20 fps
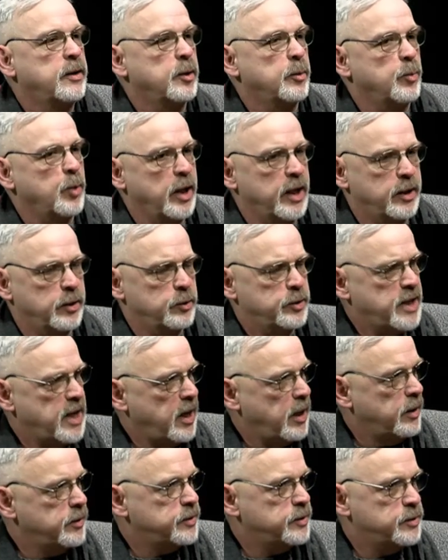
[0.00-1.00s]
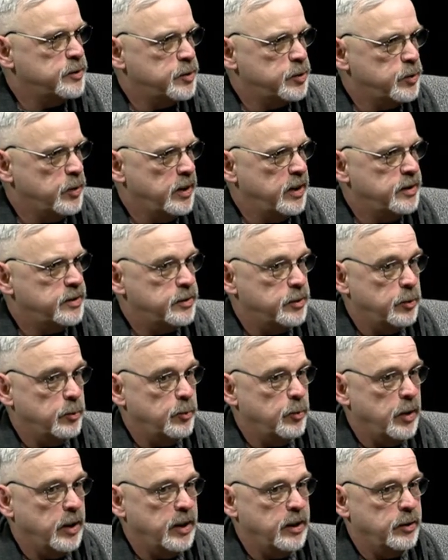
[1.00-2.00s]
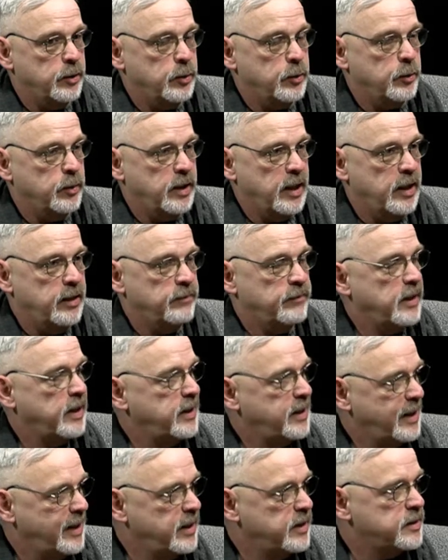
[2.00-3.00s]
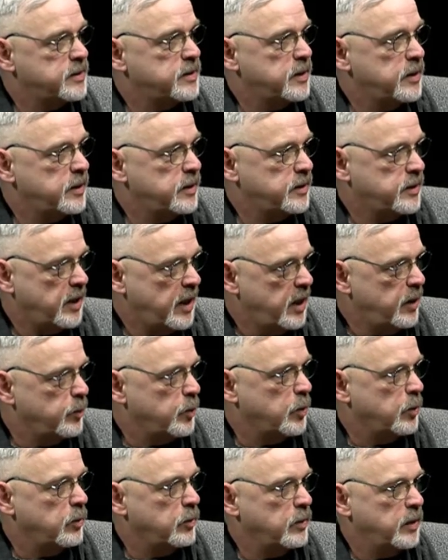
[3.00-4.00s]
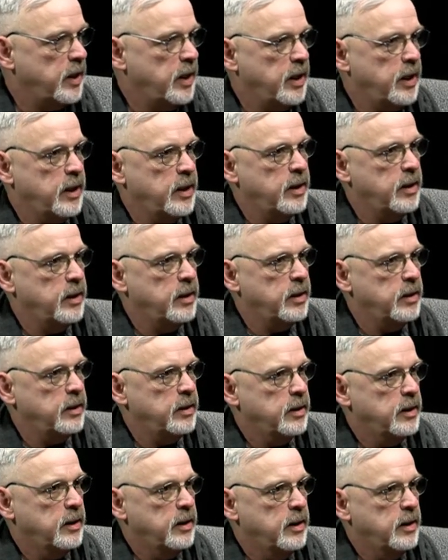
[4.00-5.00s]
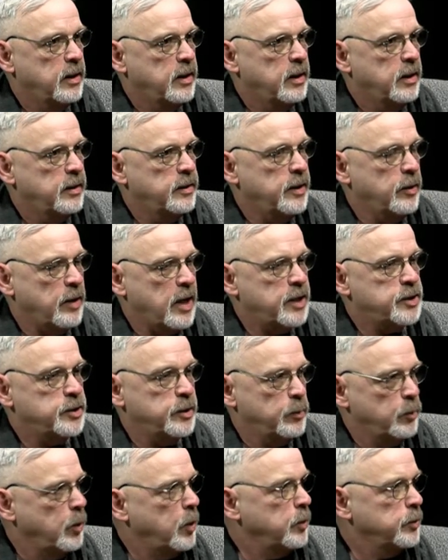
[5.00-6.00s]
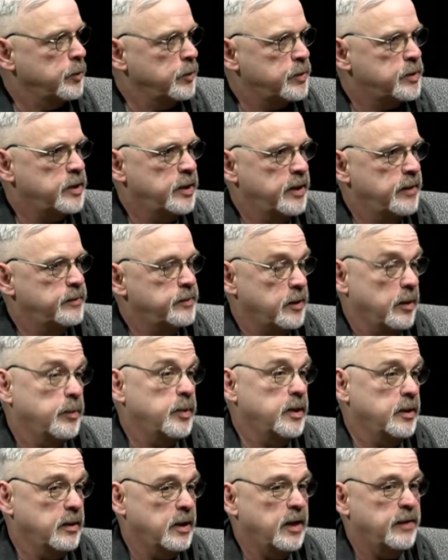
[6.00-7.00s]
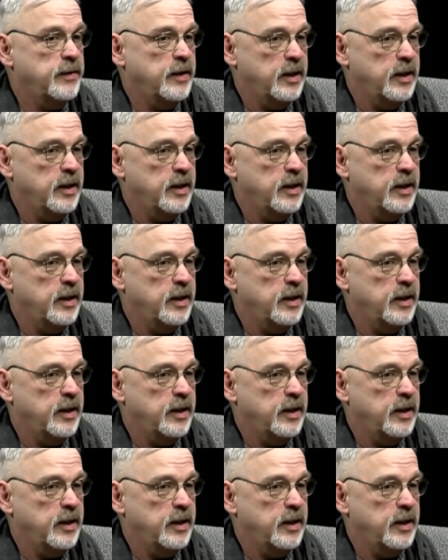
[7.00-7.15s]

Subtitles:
They're bringing their talents and strengths, and they're bringing their creative ideas to the table. And they're actually rolling their sleeves up. And I